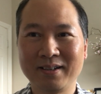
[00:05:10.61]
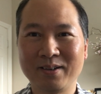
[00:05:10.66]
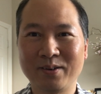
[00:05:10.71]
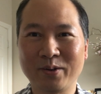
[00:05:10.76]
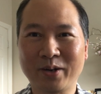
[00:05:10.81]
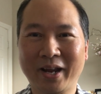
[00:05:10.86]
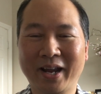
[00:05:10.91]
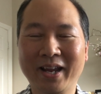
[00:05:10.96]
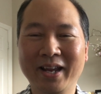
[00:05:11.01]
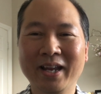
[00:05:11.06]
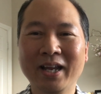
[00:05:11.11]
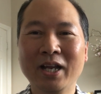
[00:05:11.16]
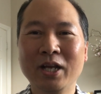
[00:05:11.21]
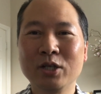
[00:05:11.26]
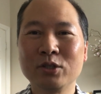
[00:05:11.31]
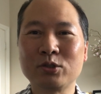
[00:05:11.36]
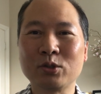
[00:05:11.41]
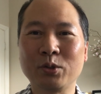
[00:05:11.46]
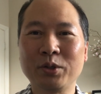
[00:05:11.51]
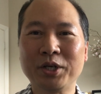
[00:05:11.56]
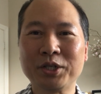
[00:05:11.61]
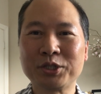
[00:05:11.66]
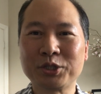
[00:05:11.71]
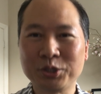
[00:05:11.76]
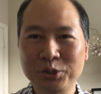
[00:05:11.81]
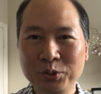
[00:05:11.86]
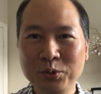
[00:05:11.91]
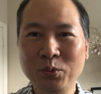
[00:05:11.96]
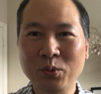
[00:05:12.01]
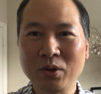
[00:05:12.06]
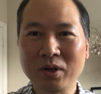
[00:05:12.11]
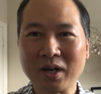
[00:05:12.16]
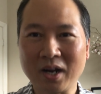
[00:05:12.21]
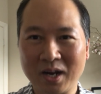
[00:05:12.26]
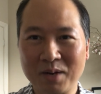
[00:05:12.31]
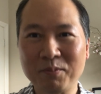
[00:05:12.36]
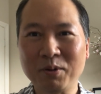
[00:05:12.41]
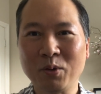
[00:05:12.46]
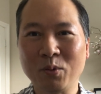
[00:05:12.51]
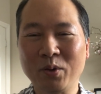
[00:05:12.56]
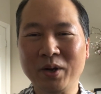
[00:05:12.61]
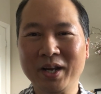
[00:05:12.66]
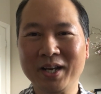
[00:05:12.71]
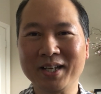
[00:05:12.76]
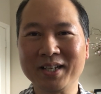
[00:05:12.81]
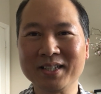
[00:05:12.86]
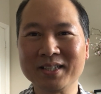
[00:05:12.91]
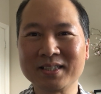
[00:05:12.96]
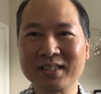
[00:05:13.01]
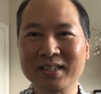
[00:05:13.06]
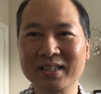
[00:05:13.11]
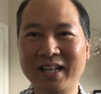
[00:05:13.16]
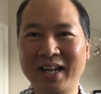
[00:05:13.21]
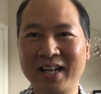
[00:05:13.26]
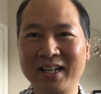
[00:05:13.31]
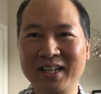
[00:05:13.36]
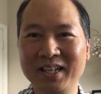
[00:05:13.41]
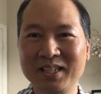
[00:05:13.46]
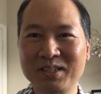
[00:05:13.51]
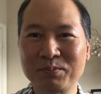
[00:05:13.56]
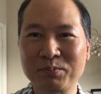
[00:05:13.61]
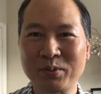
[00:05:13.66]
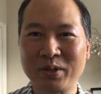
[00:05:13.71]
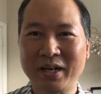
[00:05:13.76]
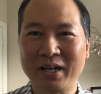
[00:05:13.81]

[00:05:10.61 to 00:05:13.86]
Okay, so there's two common ways that is